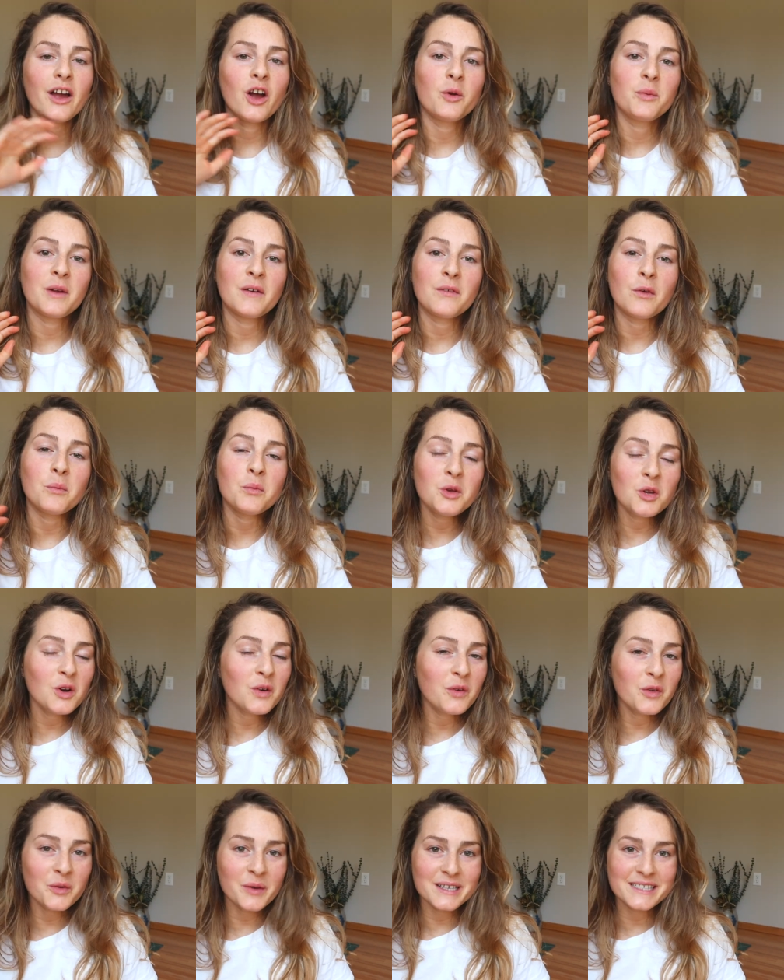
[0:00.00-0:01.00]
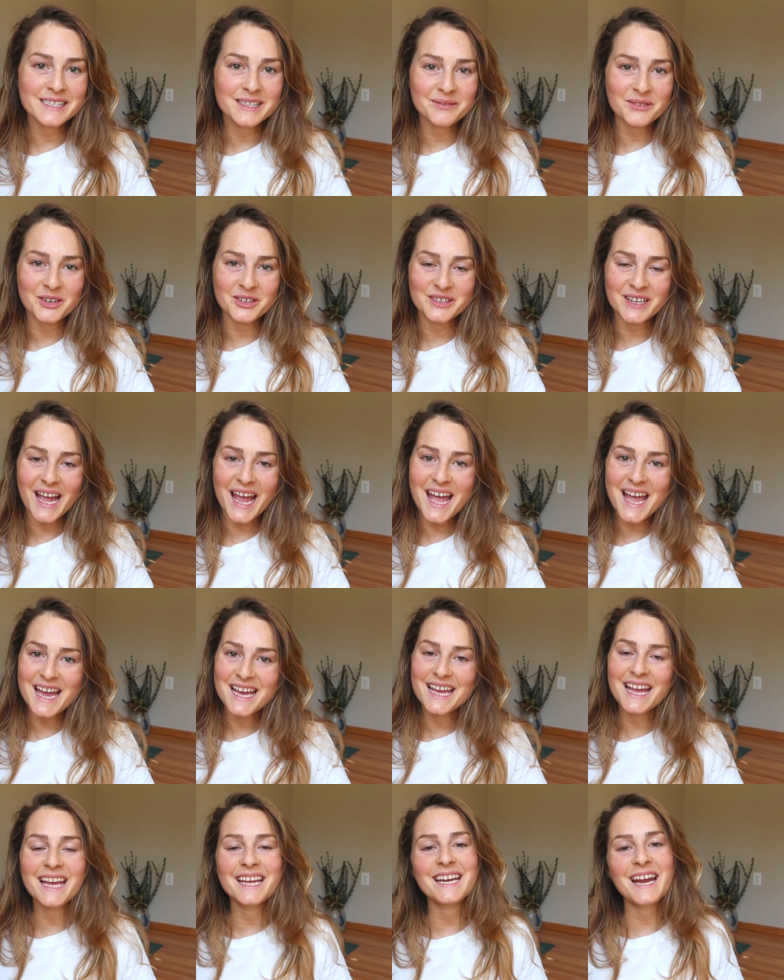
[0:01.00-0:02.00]
I hope you have a beautiful rest of your
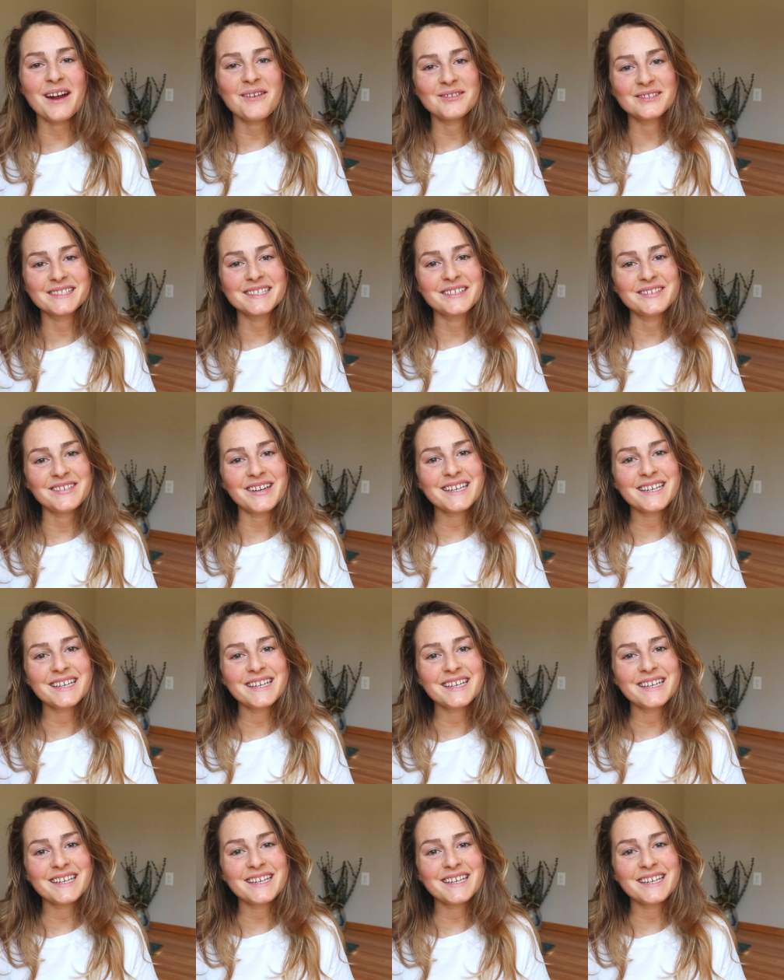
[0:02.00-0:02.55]
day, and I will see you